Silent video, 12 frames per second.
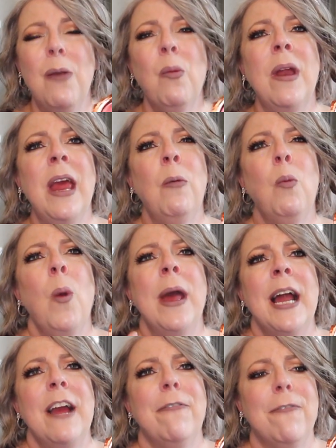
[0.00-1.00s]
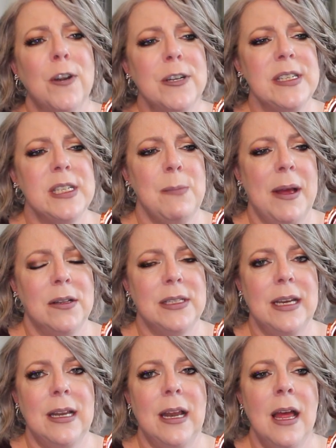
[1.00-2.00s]
When, and when I first
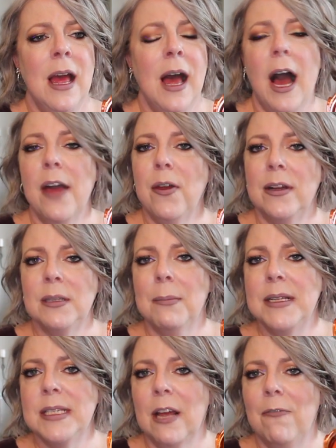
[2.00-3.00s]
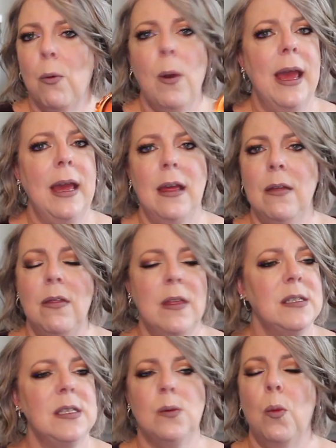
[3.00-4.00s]
smelt it, I thought to myself, wait,
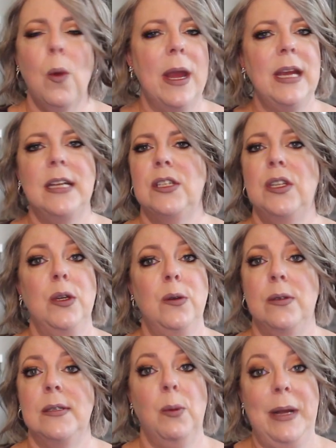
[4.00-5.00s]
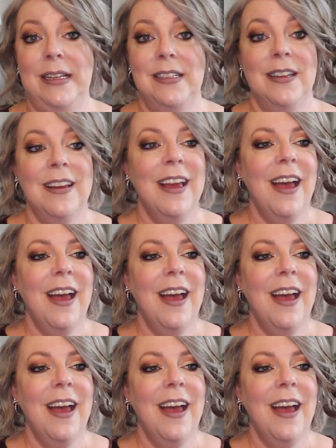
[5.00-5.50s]
this is way too sweet.